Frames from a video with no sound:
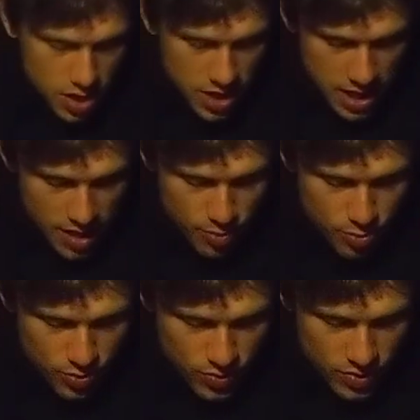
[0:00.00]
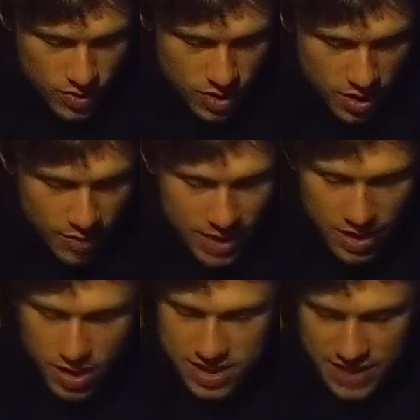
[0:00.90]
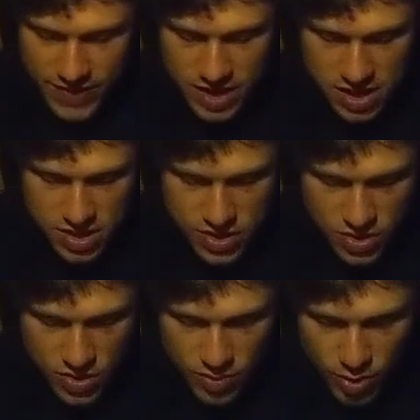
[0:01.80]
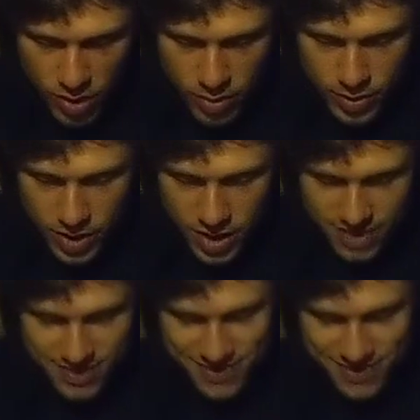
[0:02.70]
Yeah, coming out on DVD soon, probably.